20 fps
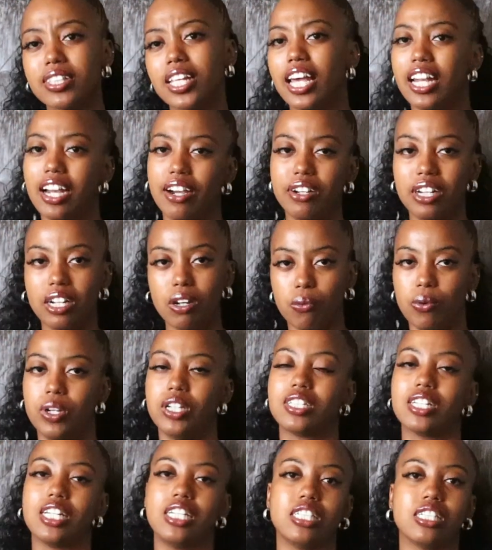and I really
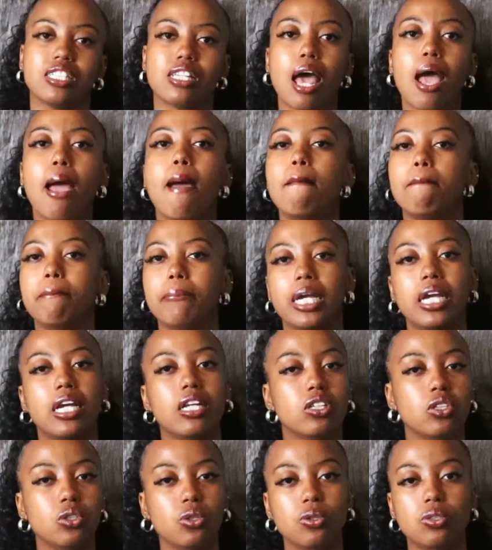wish I just
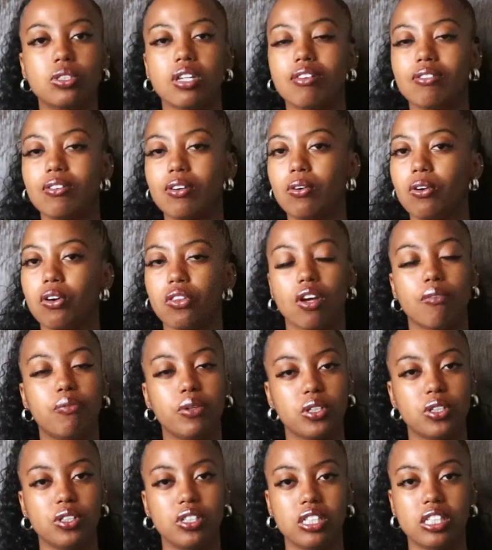made use of all the
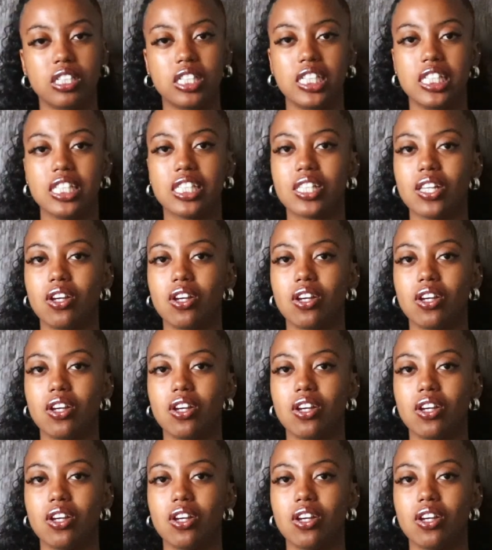opportunities.